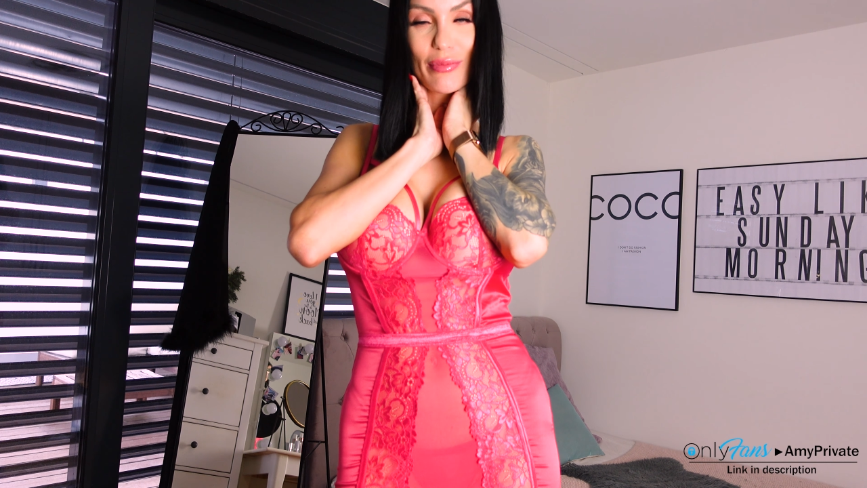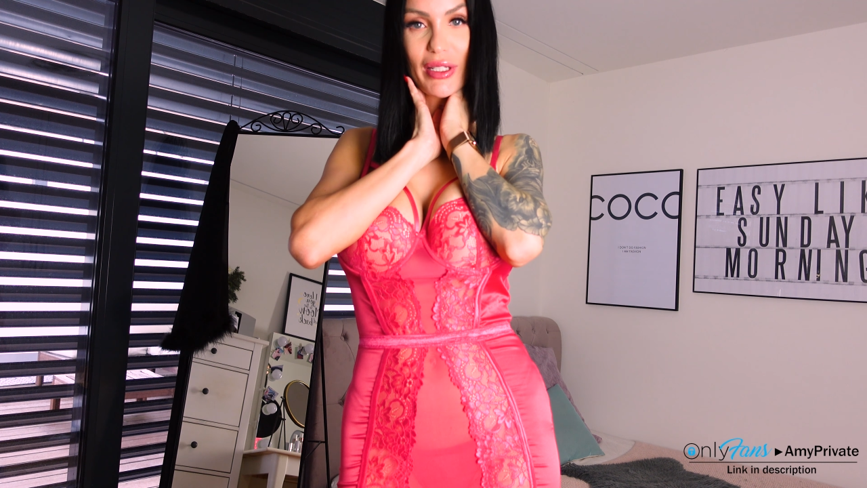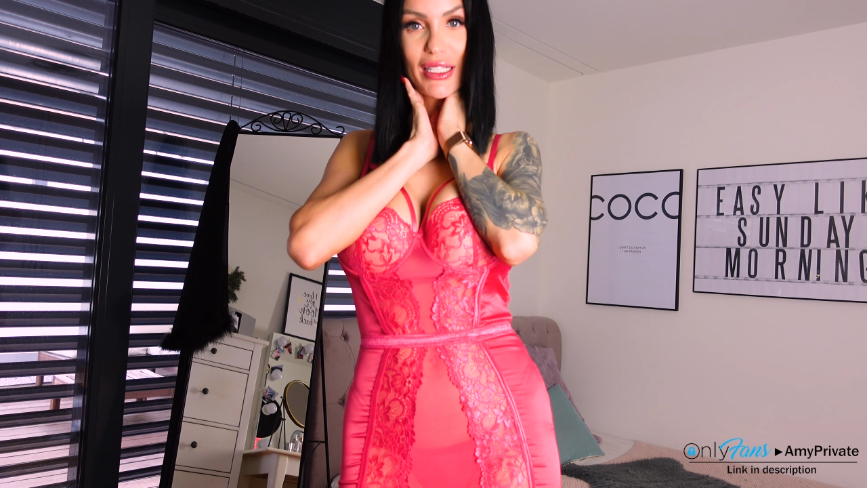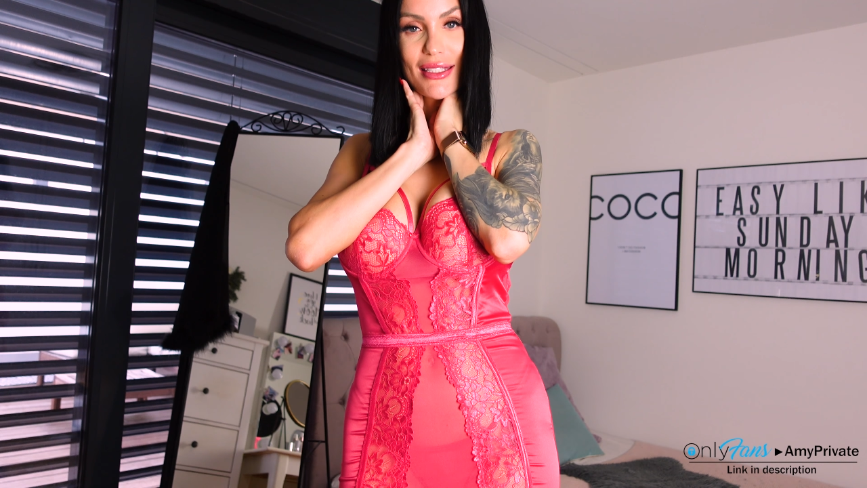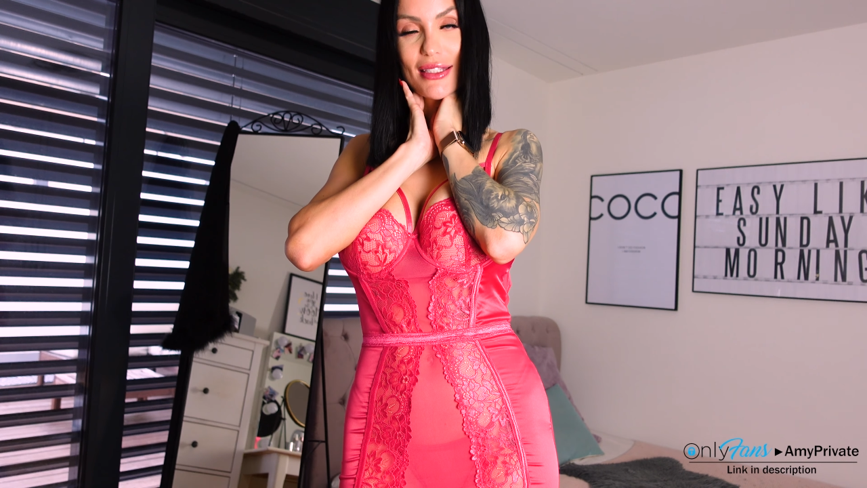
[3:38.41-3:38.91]

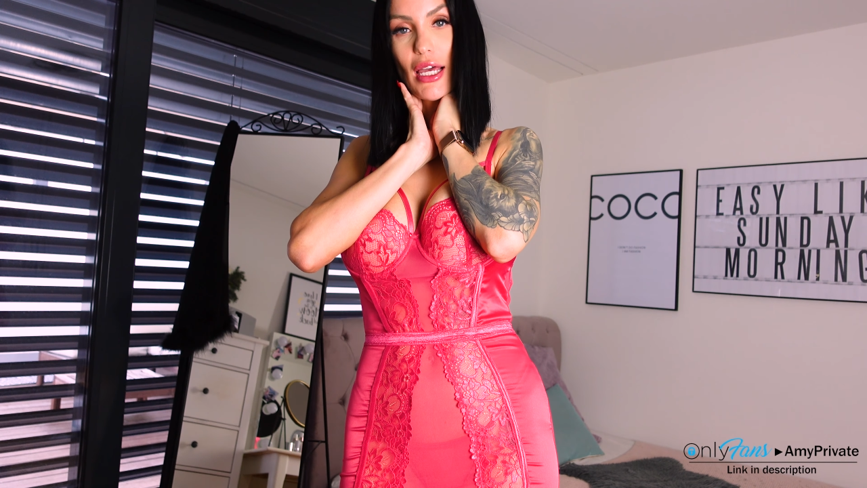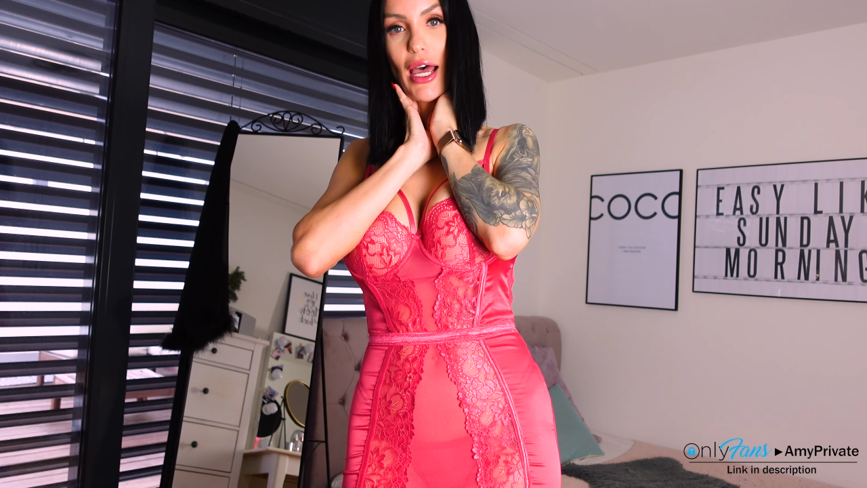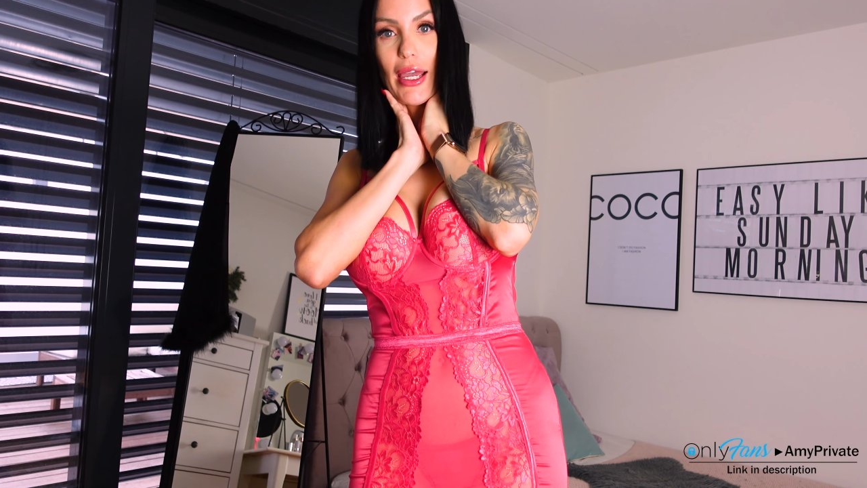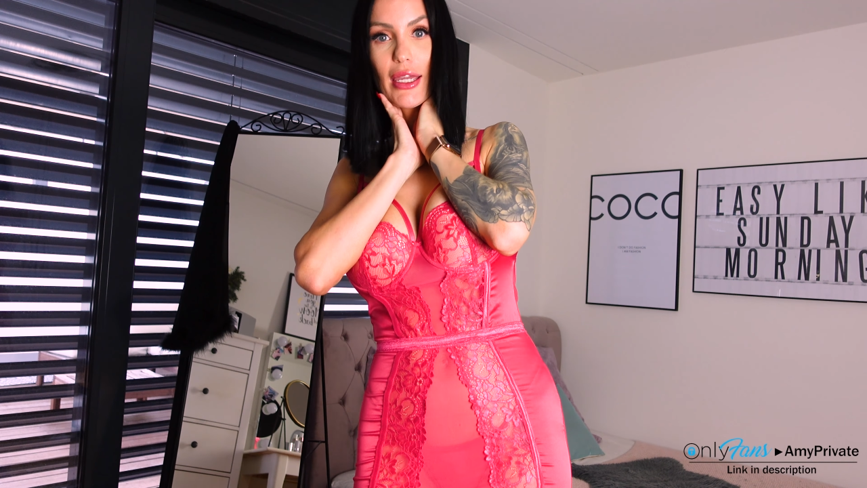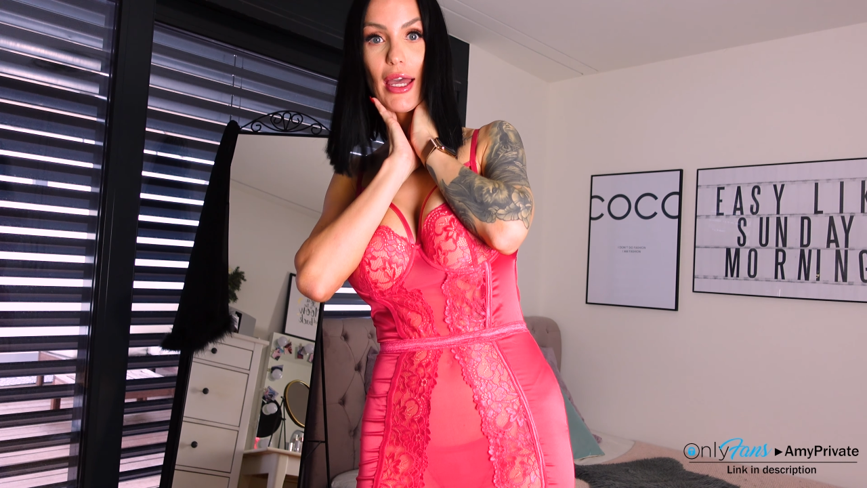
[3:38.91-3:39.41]
but
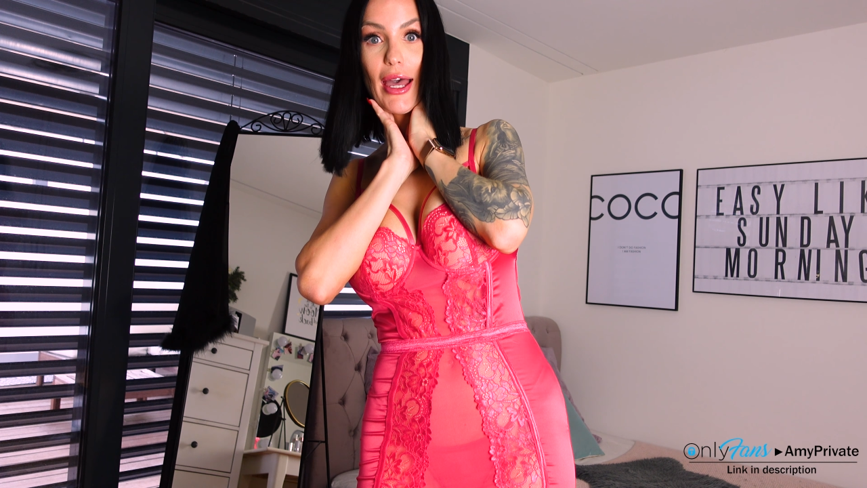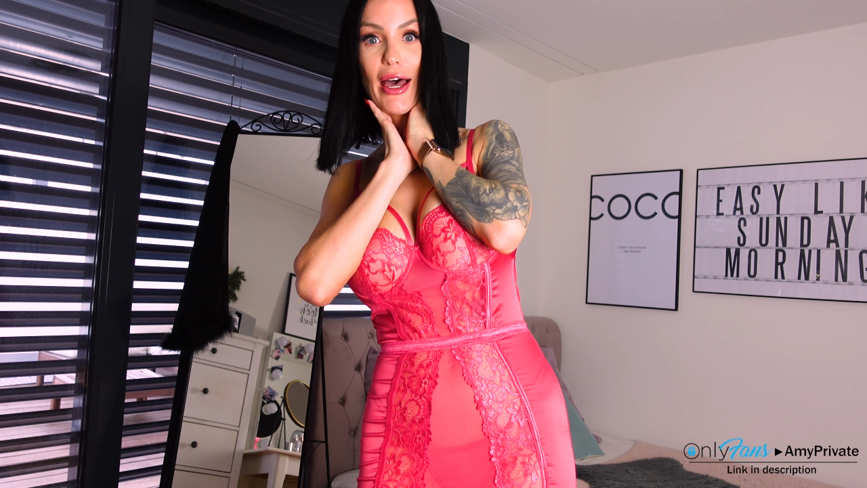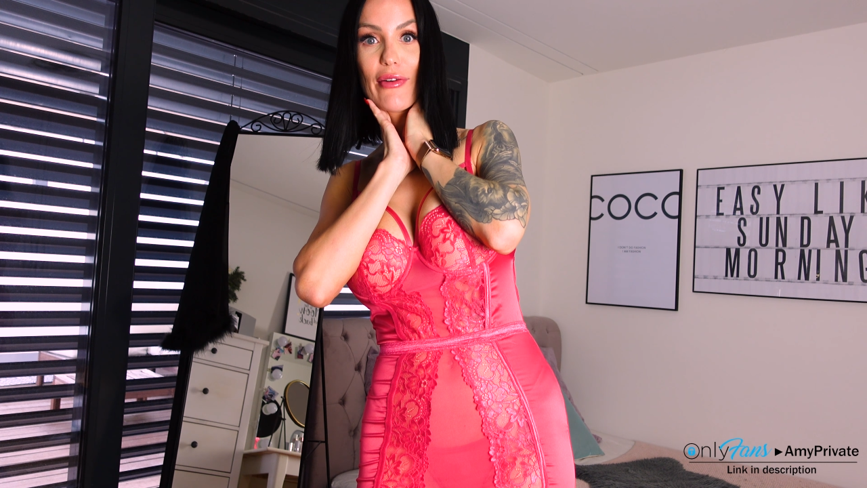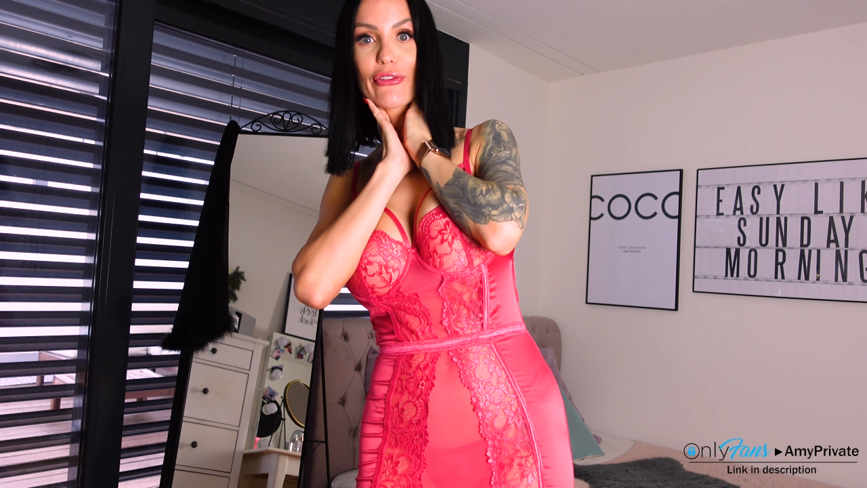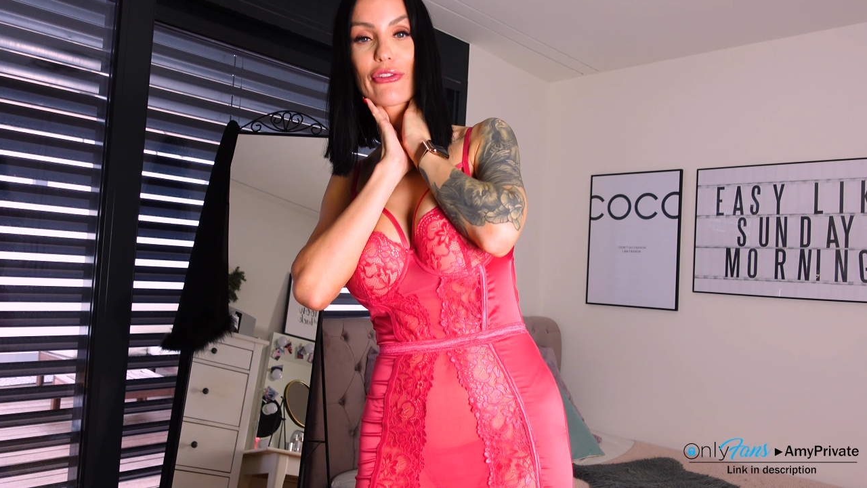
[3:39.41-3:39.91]
I
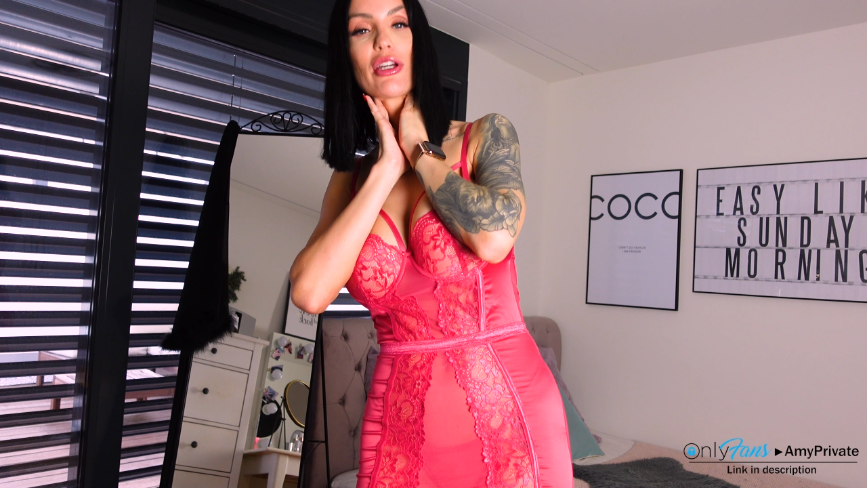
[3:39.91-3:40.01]
have